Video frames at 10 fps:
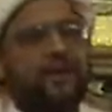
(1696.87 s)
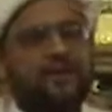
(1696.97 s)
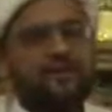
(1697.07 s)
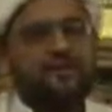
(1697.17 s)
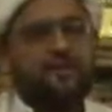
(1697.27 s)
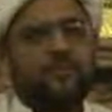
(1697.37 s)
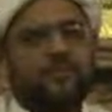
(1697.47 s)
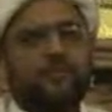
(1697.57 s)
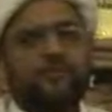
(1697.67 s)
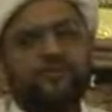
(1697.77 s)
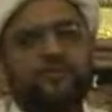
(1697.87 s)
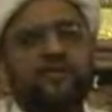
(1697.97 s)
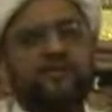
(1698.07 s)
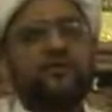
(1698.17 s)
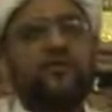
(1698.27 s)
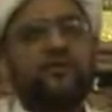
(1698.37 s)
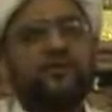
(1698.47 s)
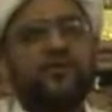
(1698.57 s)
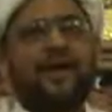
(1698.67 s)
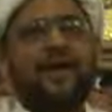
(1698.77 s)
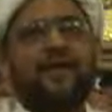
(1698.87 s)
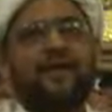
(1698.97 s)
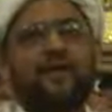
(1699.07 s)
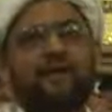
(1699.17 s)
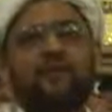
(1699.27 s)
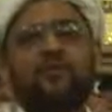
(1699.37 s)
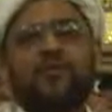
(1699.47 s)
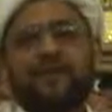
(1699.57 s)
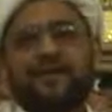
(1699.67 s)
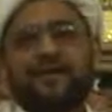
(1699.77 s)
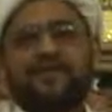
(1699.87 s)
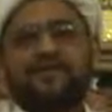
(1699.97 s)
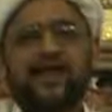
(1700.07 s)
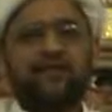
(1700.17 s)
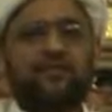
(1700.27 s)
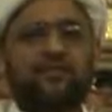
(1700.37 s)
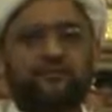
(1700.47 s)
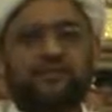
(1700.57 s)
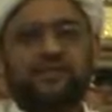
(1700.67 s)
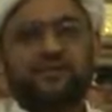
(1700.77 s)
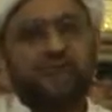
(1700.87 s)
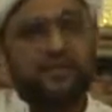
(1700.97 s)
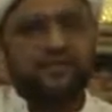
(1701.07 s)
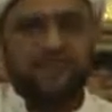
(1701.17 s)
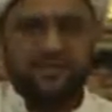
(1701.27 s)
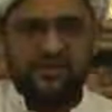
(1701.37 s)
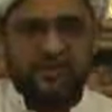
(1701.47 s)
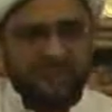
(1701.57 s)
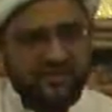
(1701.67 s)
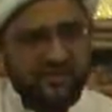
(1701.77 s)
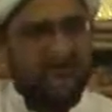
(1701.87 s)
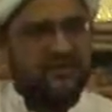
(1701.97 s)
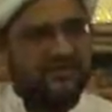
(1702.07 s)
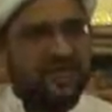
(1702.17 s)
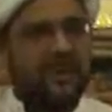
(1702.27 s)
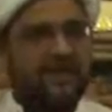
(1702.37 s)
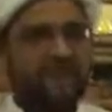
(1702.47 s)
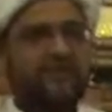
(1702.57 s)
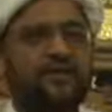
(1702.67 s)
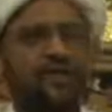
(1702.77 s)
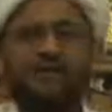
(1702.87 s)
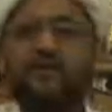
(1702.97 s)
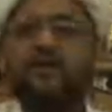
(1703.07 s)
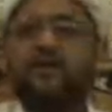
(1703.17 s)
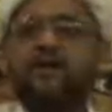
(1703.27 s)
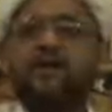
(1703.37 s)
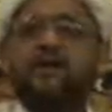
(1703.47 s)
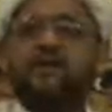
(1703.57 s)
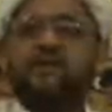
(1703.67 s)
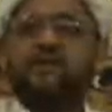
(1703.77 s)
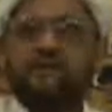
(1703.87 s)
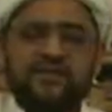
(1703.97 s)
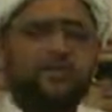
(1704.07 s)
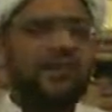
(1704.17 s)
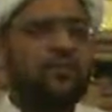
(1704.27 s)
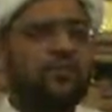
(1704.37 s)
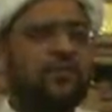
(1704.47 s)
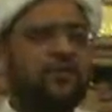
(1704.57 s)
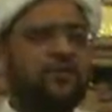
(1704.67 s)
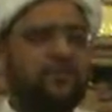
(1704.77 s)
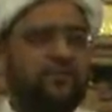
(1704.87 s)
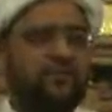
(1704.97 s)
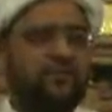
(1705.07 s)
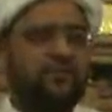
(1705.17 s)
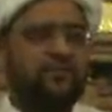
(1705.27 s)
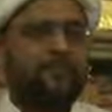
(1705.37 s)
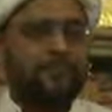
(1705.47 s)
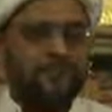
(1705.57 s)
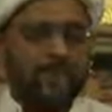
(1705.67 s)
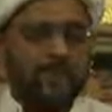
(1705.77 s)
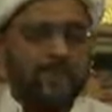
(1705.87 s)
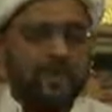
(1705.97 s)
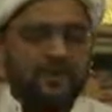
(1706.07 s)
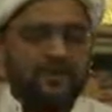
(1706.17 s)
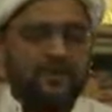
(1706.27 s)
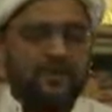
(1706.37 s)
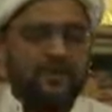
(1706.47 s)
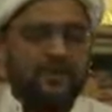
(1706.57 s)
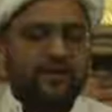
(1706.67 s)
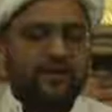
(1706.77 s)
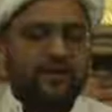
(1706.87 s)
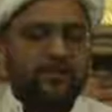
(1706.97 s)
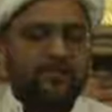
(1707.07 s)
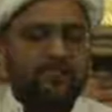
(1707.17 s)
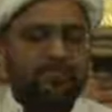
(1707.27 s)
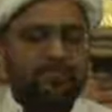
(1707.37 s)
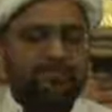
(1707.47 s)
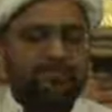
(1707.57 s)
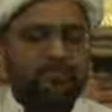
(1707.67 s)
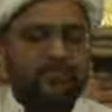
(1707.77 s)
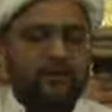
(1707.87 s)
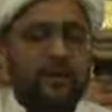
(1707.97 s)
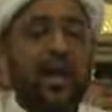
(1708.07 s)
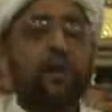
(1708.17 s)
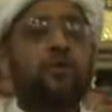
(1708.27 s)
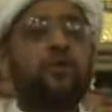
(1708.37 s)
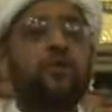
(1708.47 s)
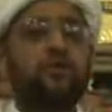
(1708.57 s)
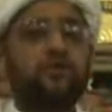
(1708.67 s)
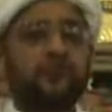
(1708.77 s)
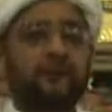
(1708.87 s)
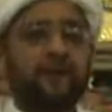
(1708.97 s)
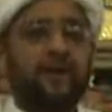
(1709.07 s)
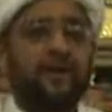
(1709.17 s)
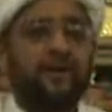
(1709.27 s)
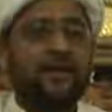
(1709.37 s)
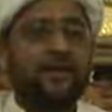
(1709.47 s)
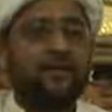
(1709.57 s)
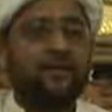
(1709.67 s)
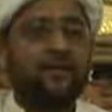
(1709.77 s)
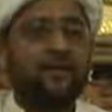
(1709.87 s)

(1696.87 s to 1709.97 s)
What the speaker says: she gave the proposal and she knew that he would not accept it because she's in status higher than her. She said one day to him, he said, I want to do something right now.